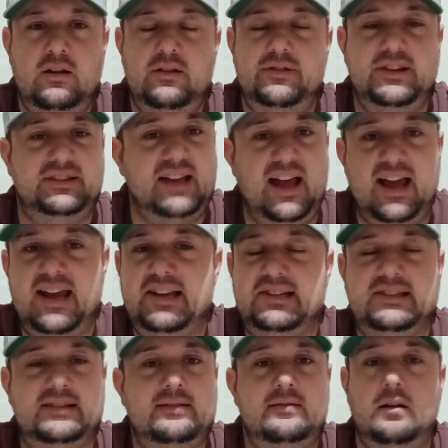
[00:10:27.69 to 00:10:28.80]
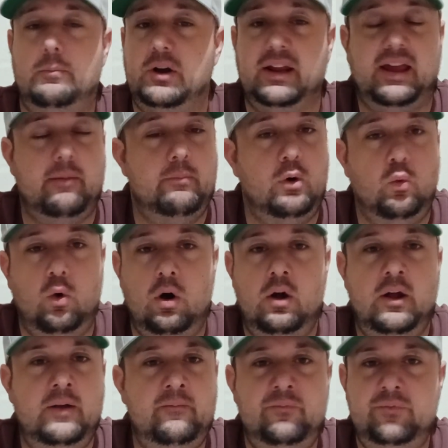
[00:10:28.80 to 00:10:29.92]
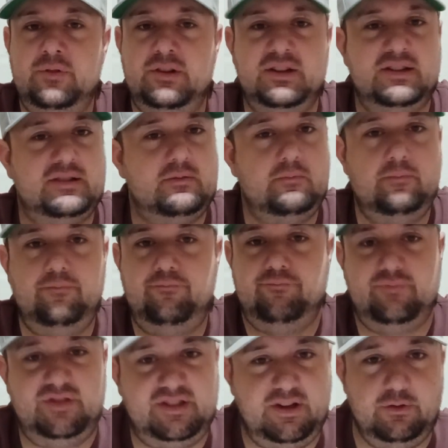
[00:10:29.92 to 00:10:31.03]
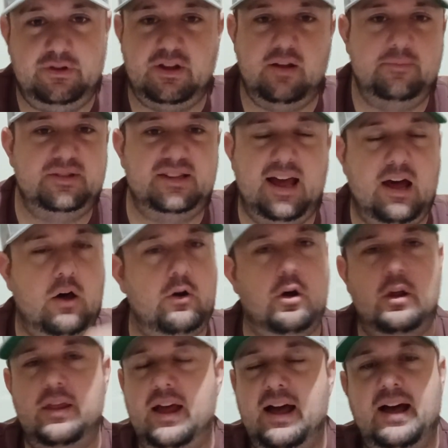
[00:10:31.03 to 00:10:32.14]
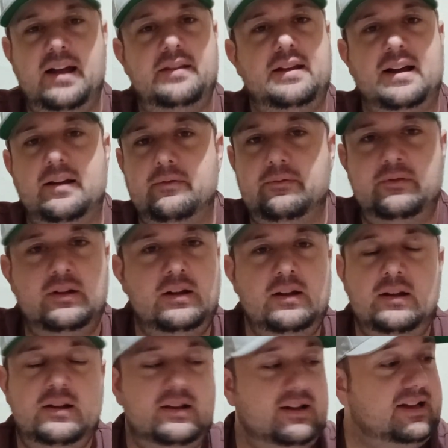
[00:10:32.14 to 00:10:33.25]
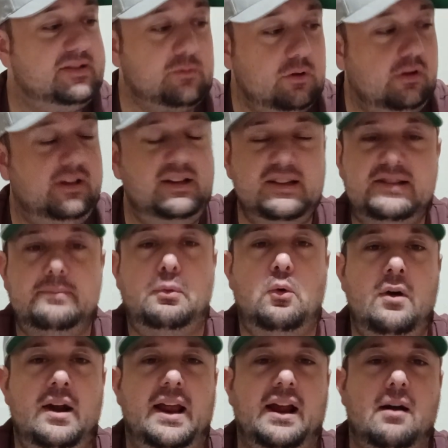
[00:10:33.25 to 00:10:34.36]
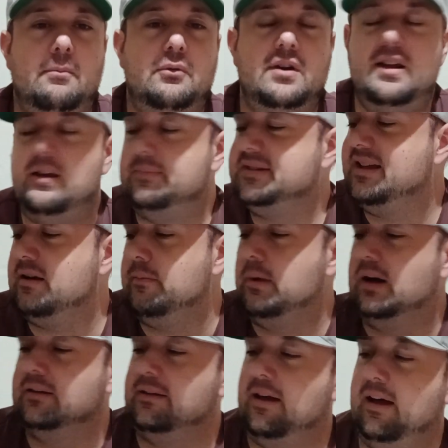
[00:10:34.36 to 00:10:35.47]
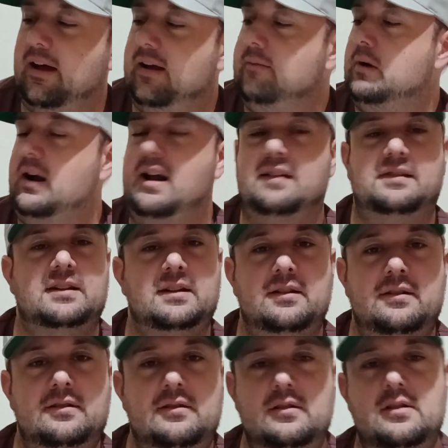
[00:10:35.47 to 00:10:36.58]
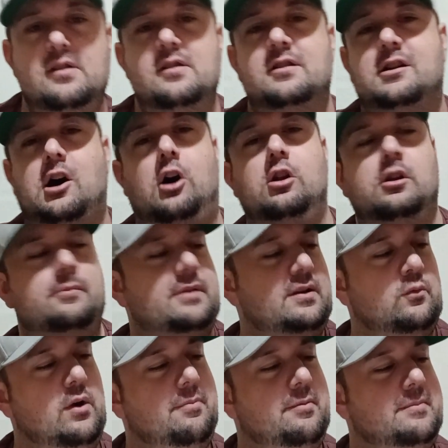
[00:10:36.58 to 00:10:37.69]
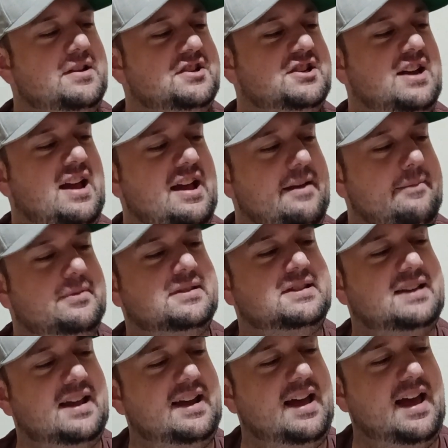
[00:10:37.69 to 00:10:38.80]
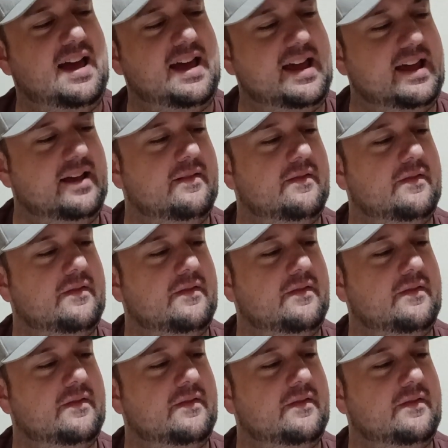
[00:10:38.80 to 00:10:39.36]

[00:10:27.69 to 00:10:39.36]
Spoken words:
The taste, I'm going to give them a 1. Just 2 thumbs down on that. That's really disappointing. I'm pretty upset about that. Might have to call them and whip them in shape and say, hey,